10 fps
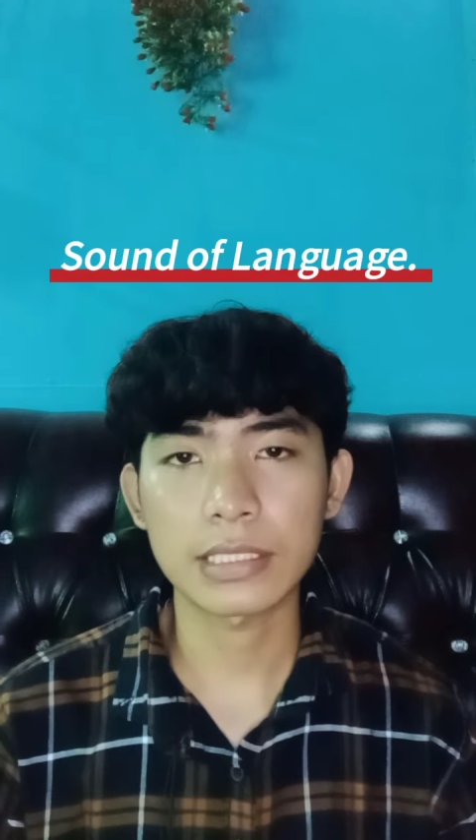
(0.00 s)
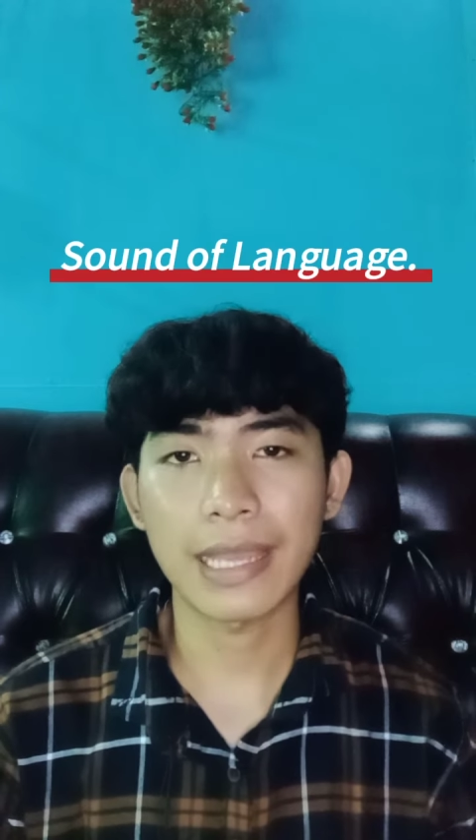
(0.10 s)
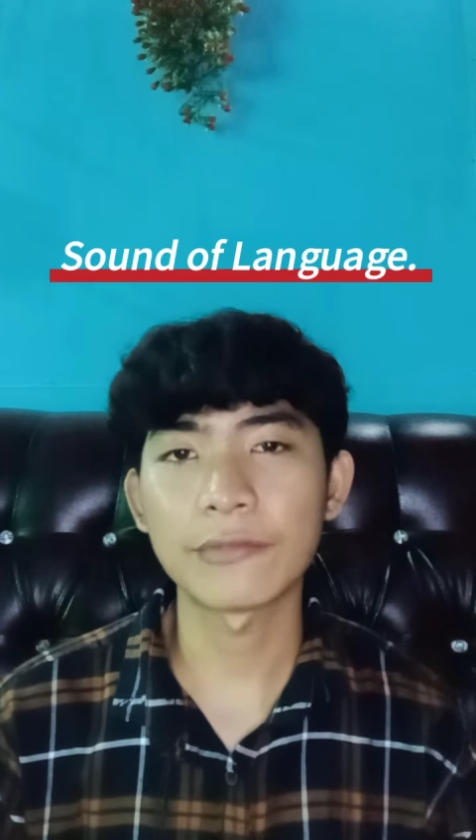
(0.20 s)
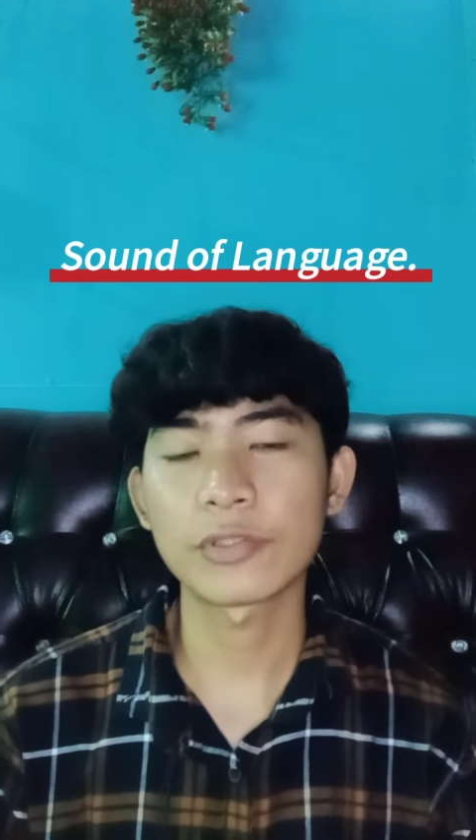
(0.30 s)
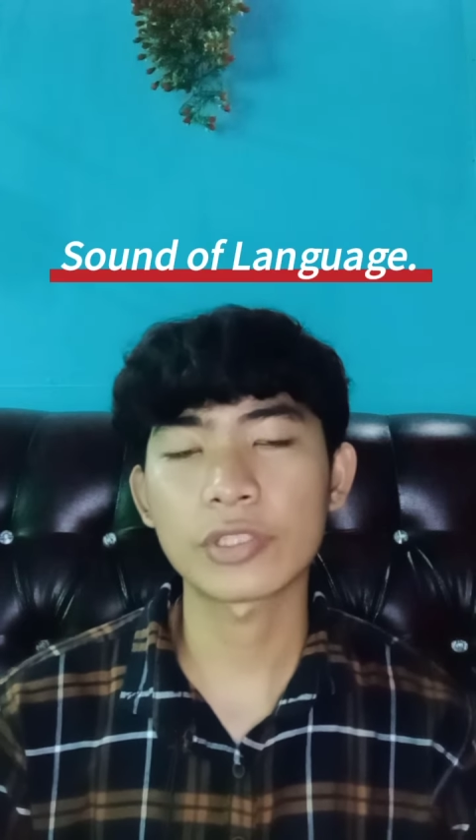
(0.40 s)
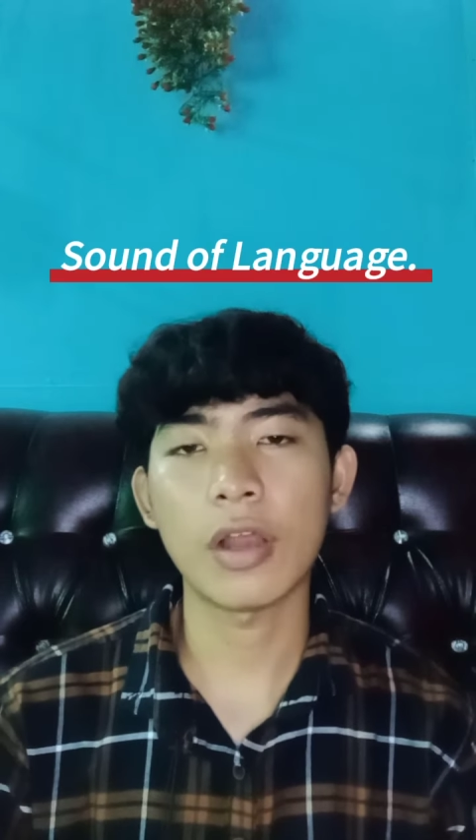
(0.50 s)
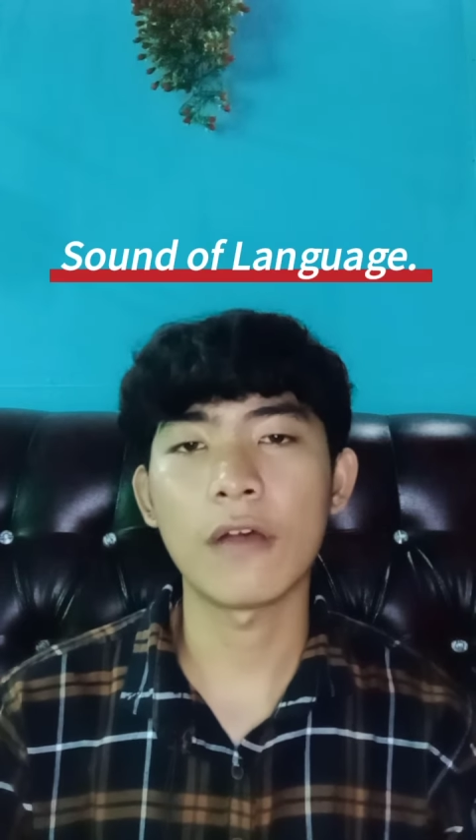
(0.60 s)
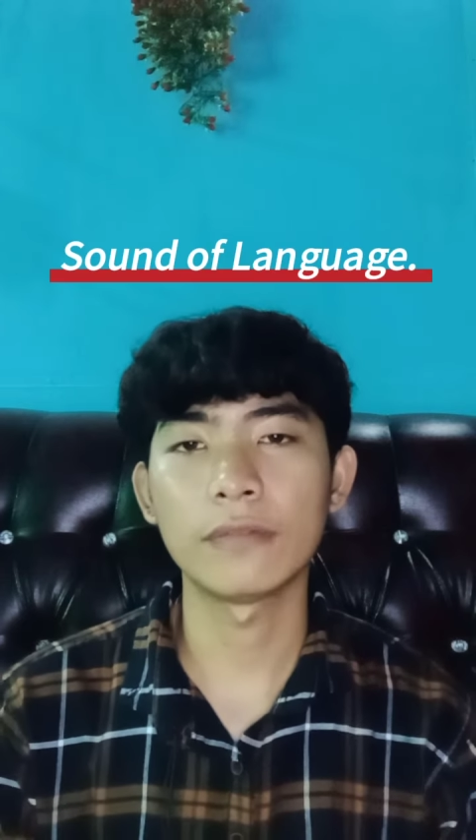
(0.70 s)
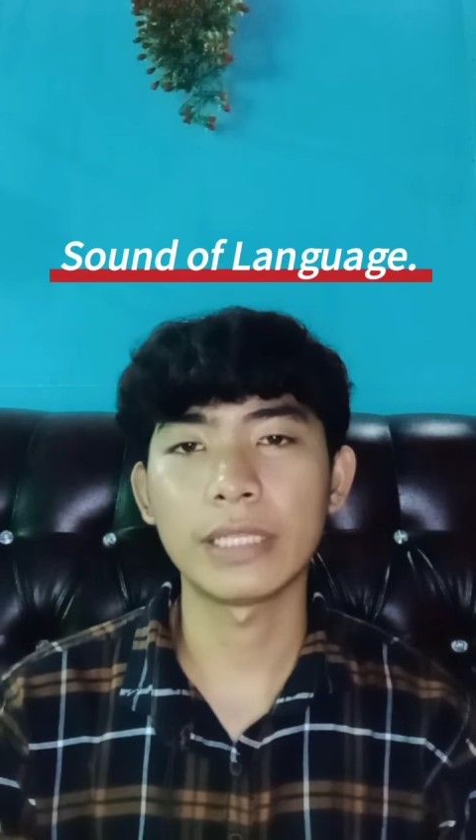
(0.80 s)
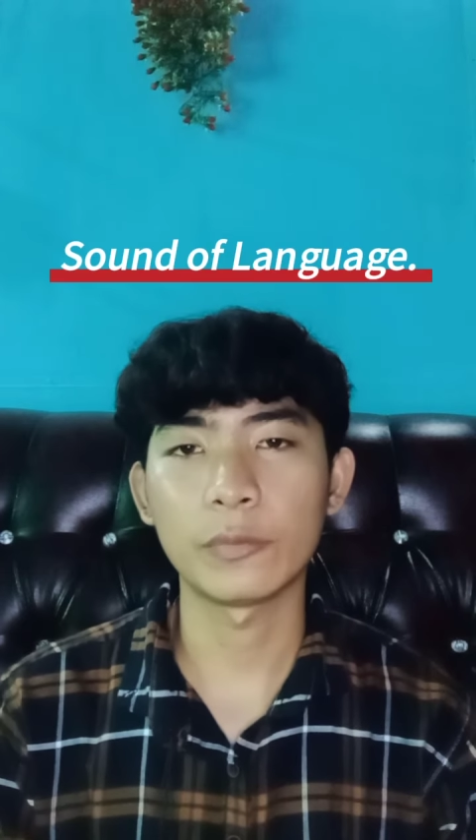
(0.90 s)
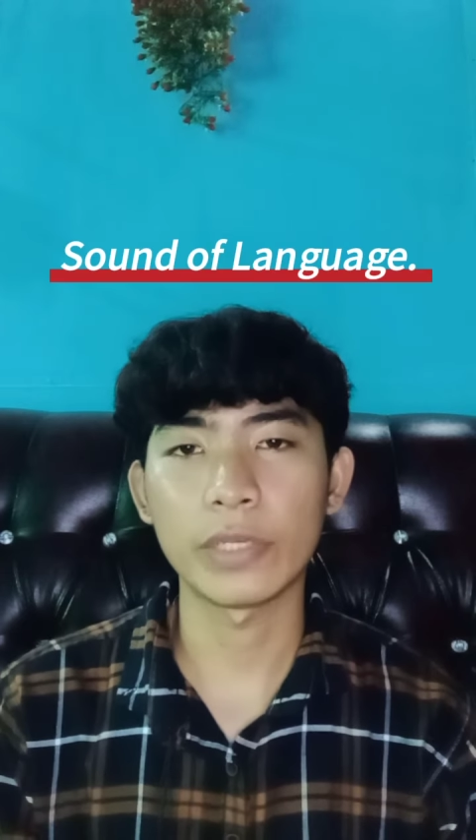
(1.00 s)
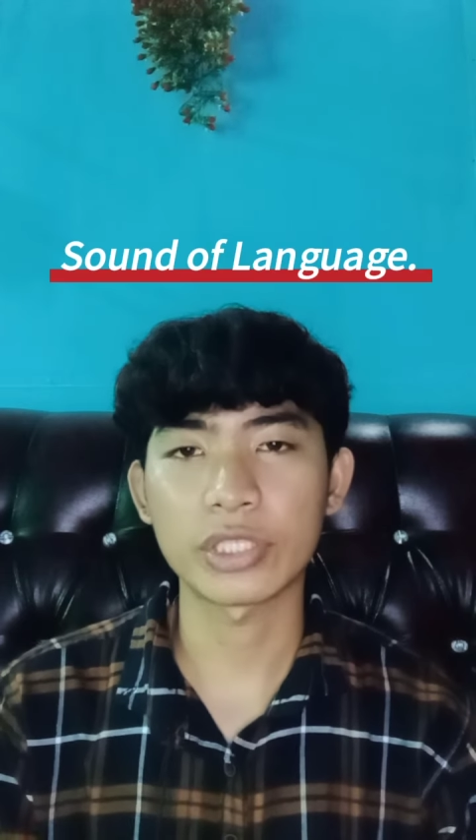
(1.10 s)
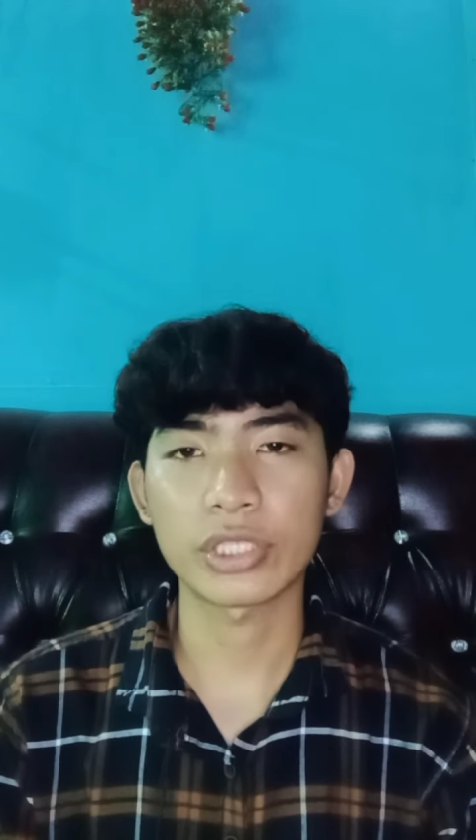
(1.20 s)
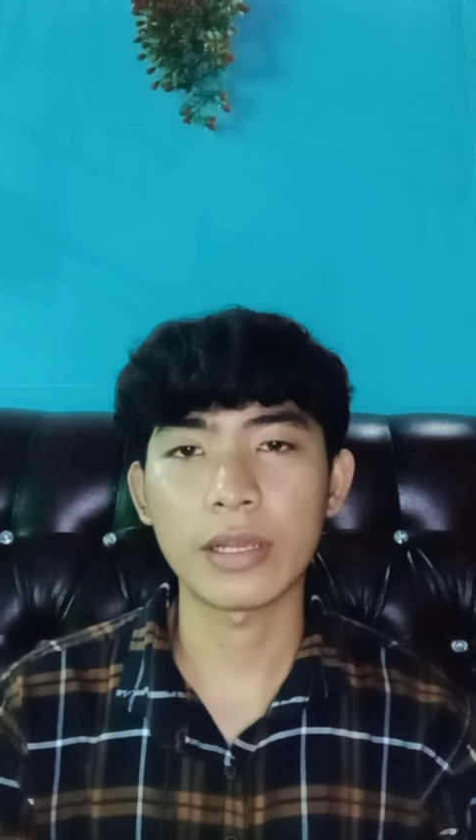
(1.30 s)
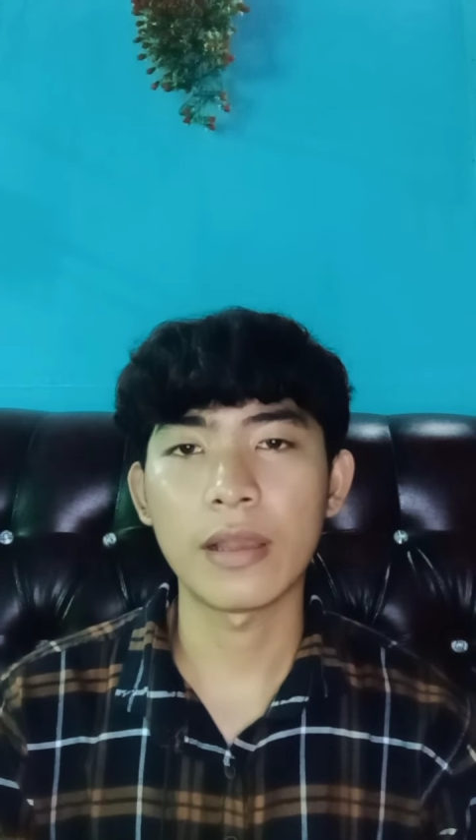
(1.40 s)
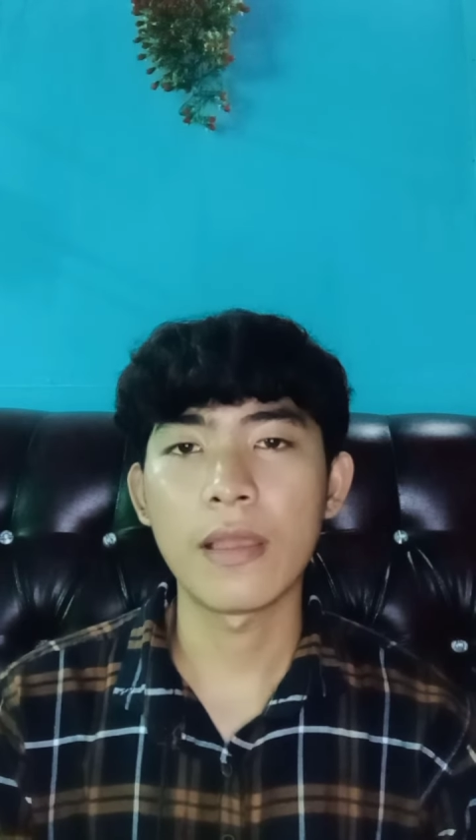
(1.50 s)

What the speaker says: sounds of language.